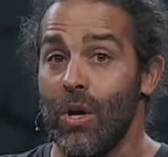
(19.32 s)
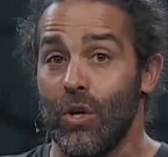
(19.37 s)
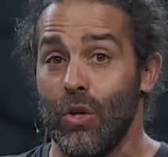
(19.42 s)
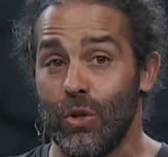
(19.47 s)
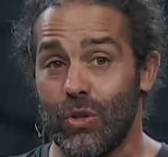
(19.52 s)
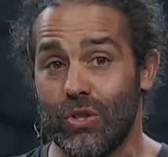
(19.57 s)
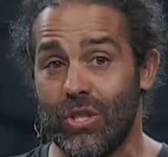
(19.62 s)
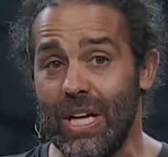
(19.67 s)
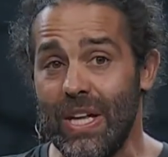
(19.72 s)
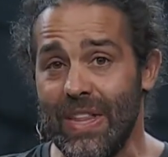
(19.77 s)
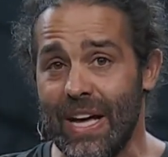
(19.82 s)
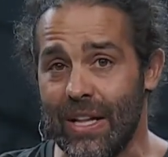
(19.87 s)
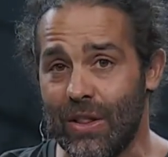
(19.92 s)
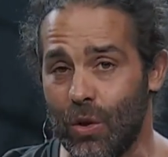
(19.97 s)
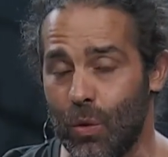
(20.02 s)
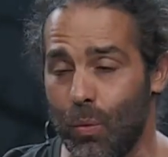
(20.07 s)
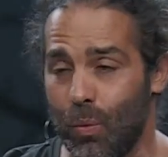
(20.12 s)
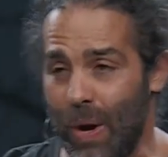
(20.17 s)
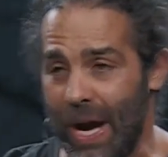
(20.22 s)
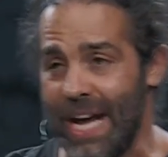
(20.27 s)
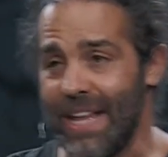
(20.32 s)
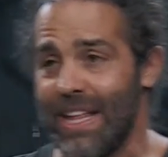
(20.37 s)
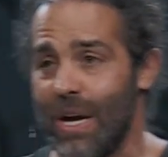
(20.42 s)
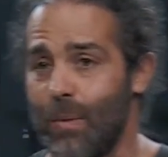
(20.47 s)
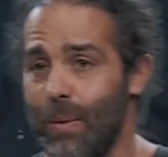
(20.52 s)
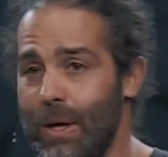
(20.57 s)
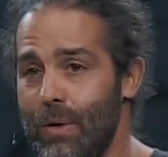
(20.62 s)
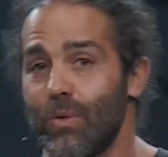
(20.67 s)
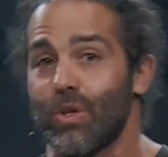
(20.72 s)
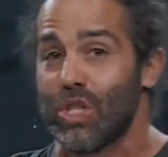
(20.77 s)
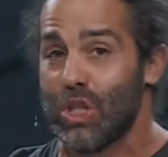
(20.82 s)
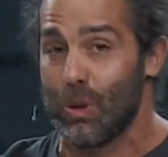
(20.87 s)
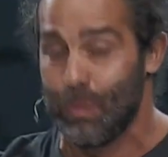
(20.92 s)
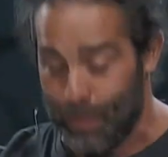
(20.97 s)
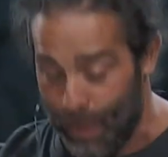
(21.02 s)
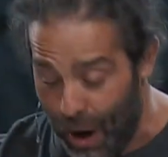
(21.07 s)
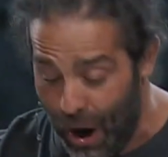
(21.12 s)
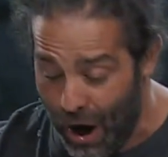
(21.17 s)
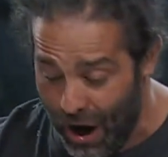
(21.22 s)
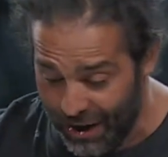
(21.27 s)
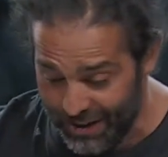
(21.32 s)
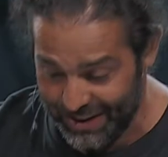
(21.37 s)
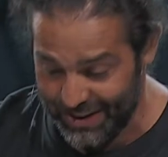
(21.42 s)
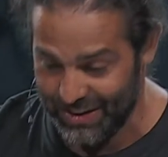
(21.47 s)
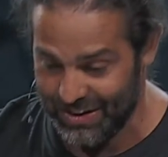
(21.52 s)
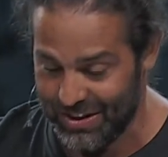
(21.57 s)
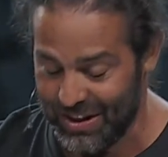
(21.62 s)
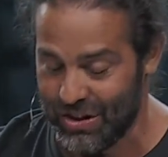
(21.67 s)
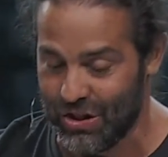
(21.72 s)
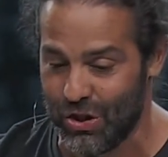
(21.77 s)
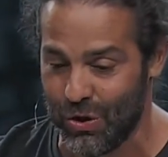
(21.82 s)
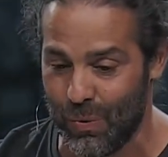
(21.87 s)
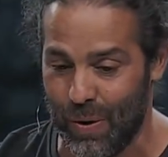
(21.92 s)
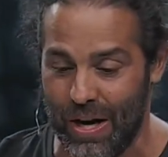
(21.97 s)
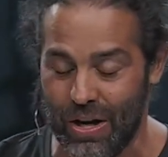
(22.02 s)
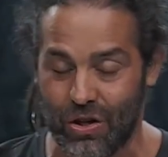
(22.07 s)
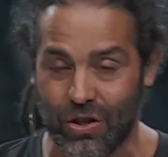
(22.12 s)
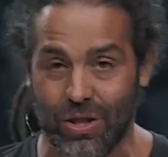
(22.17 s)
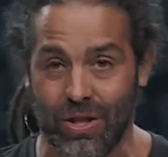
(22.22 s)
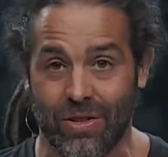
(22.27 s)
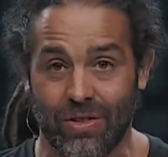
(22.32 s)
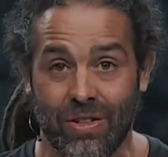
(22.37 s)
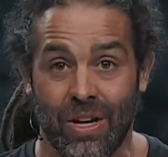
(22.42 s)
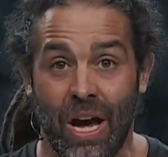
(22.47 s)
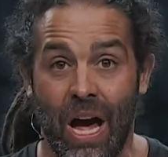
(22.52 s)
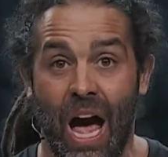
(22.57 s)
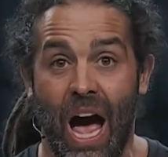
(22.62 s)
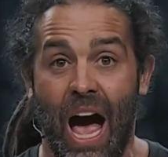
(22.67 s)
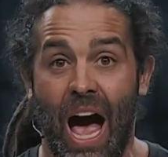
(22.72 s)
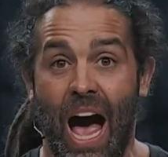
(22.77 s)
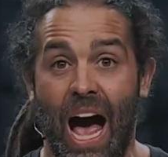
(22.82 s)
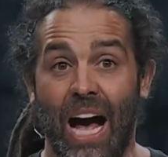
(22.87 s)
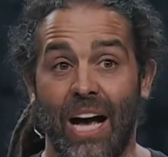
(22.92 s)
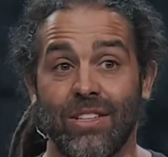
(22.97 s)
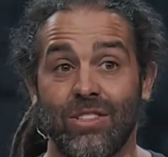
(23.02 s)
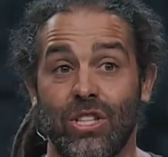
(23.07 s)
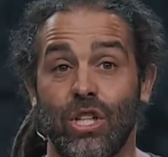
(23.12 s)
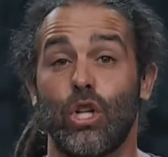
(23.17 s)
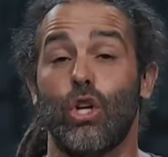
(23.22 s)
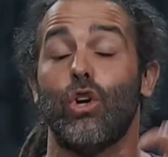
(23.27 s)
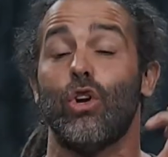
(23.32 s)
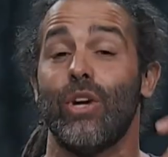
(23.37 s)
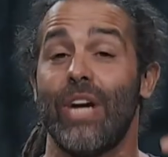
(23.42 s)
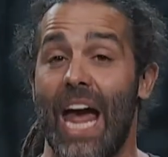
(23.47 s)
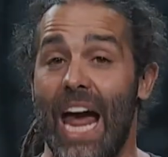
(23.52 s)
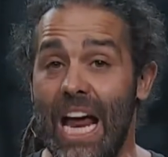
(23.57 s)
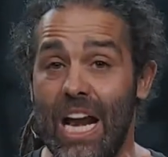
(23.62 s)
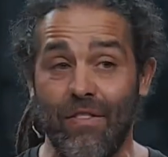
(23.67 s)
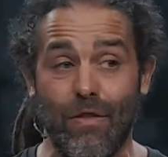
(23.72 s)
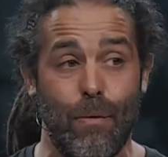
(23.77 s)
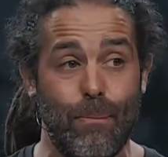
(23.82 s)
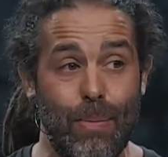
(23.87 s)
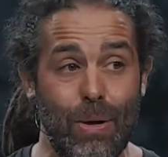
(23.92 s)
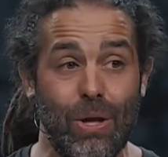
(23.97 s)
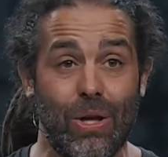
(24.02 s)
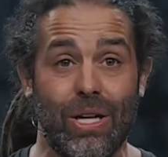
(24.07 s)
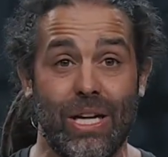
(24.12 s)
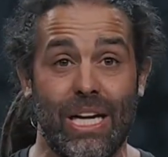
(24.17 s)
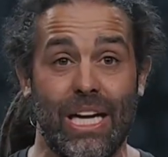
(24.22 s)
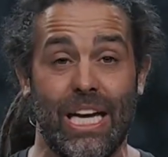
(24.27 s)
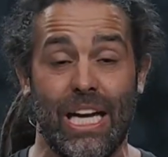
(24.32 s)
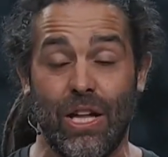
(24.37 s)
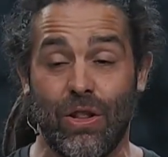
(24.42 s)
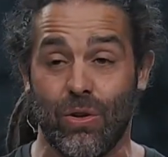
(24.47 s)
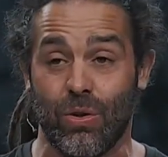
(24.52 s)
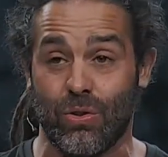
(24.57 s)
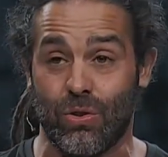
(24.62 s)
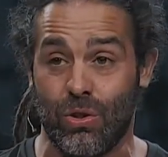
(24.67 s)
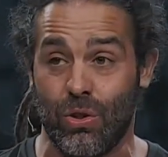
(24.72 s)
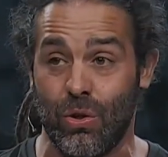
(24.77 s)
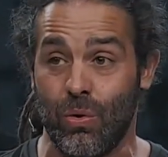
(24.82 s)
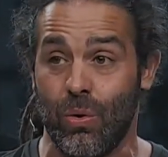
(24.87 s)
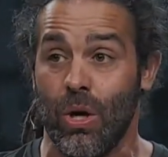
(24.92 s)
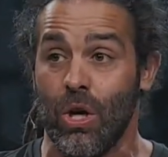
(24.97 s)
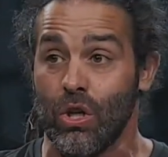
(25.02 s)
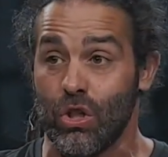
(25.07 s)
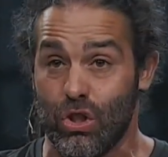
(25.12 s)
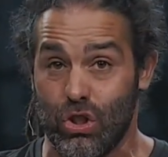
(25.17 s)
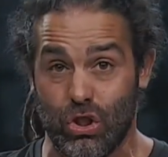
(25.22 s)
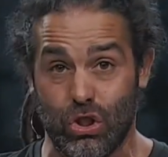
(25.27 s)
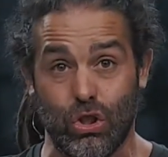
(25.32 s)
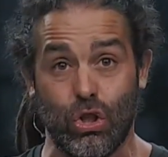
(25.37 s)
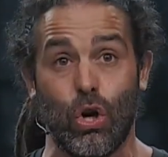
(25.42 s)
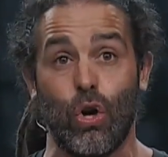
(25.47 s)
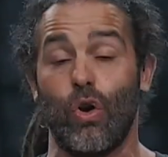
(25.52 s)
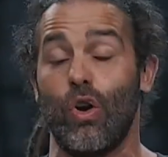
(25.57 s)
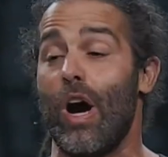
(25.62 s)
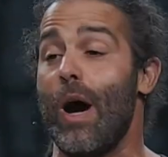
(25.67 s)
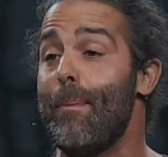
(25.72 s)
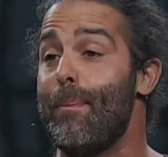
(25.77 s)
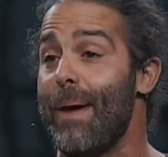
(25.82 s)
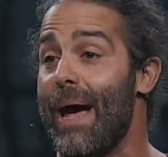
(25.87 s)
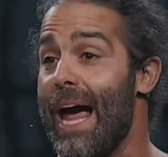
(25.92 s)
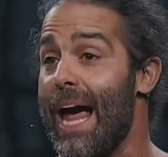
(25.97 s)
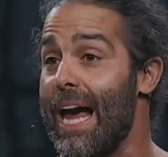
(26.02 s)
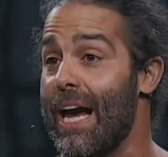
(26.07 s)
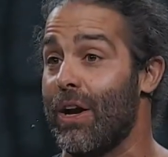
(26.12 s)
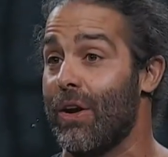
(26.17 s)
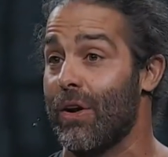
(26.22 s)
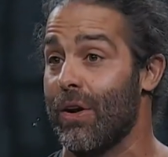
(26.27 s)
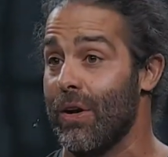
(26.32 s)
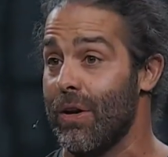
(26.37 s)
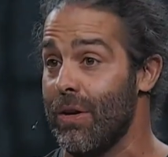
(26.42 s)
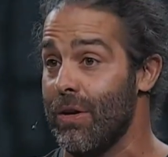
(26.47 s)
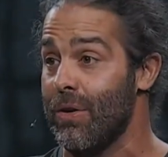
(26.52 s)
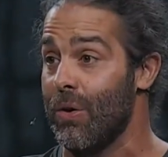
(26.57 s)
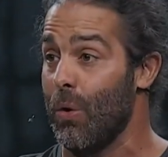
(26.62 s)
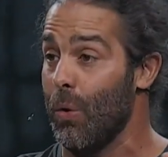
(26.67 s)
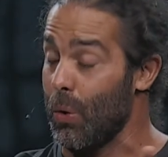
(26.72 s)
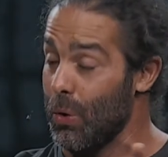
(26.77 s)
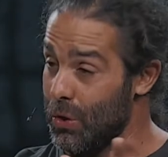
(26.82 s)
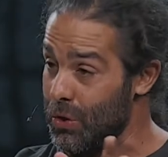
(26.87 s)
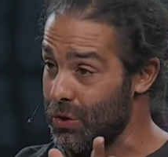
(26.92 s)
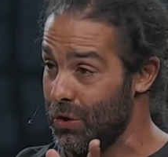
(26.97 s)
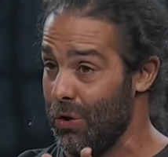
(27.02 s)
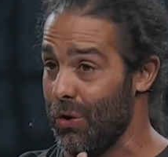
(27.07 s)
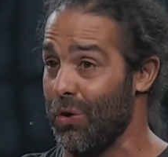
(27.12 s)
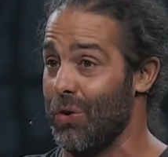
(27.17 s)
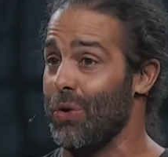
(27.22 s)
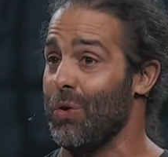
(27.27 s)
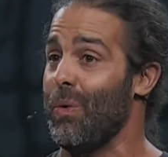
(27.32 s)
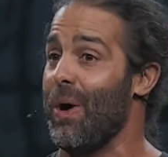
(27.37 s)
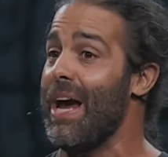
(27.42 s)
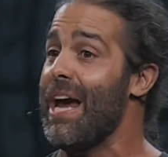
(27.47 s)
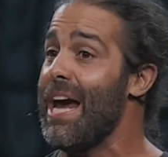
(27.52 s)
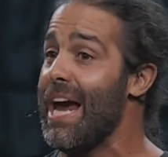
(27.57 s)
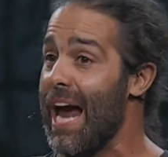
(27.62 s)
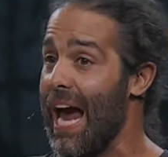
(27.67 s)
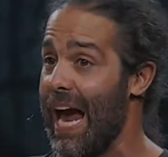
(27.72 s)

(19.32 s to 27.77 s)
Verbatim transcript: you see that the way that we respond in situations has the creative ability either to stir up anger or to turn away